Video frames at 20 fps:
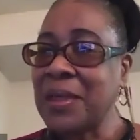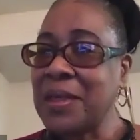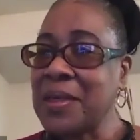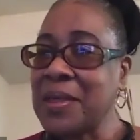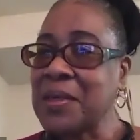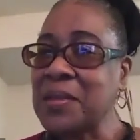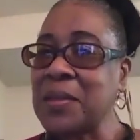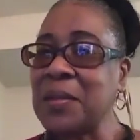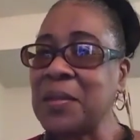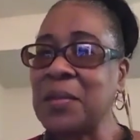
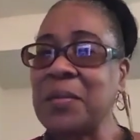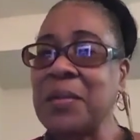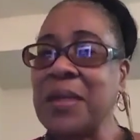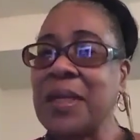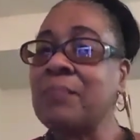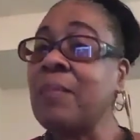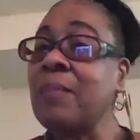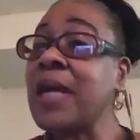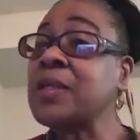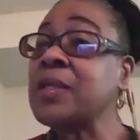So
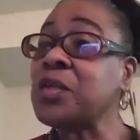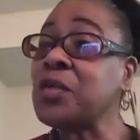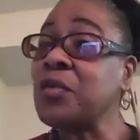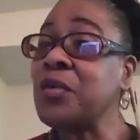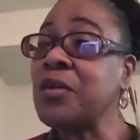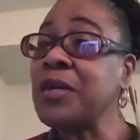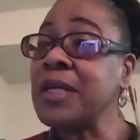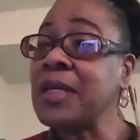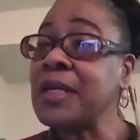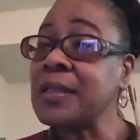my
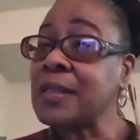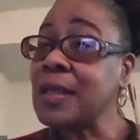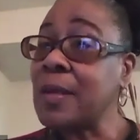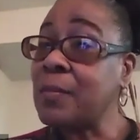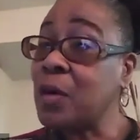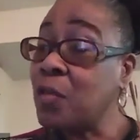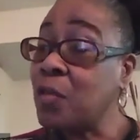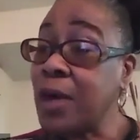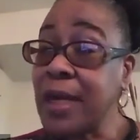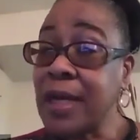story is I'm
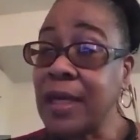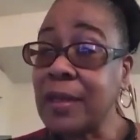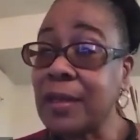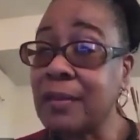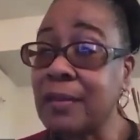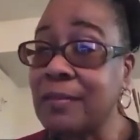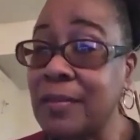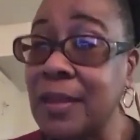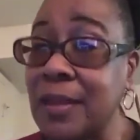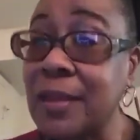awake,
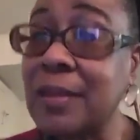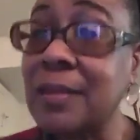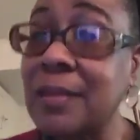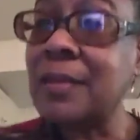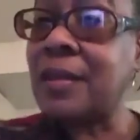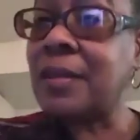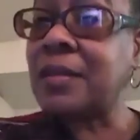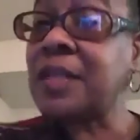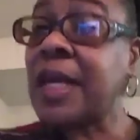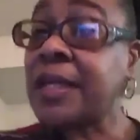and
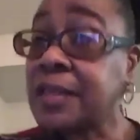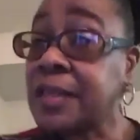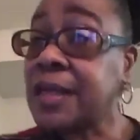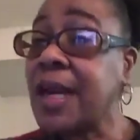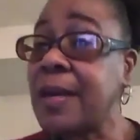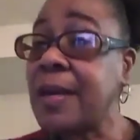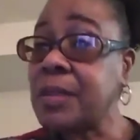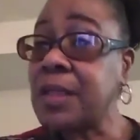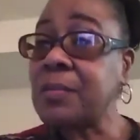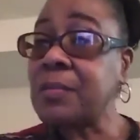at
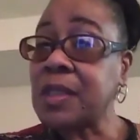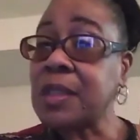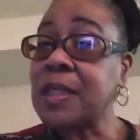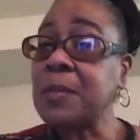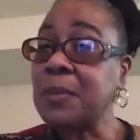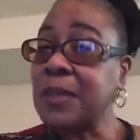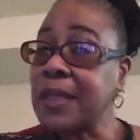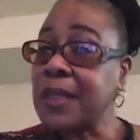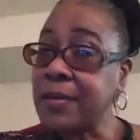times I'm sleepy.